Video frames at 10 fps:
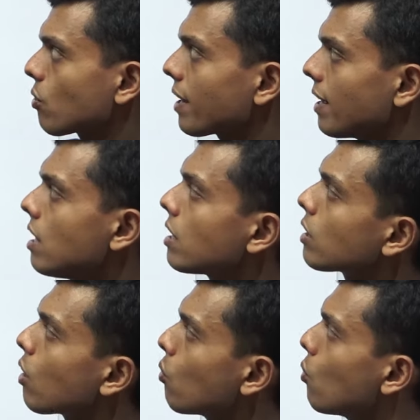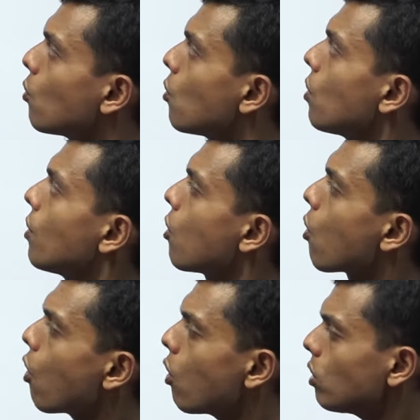Okay, now
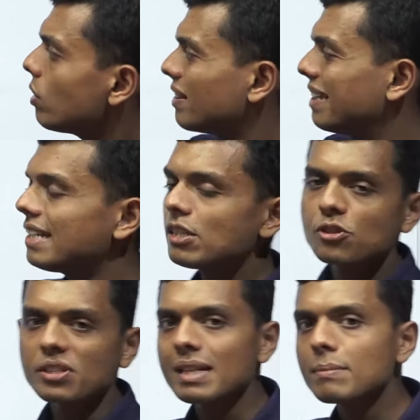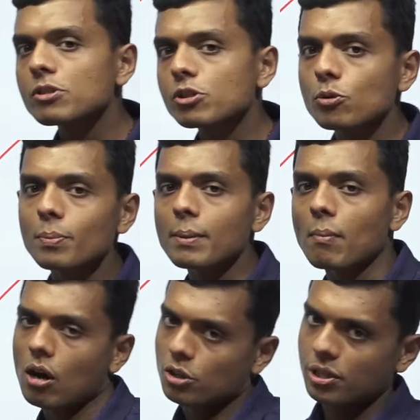all these seems to be
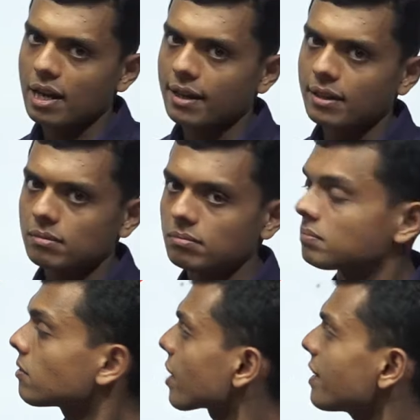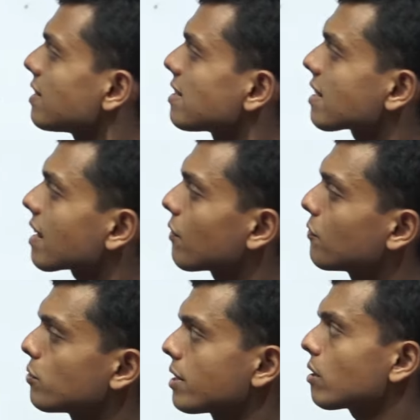marshland, right? This is a
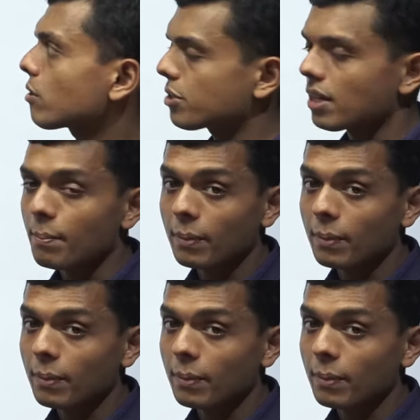confusing question.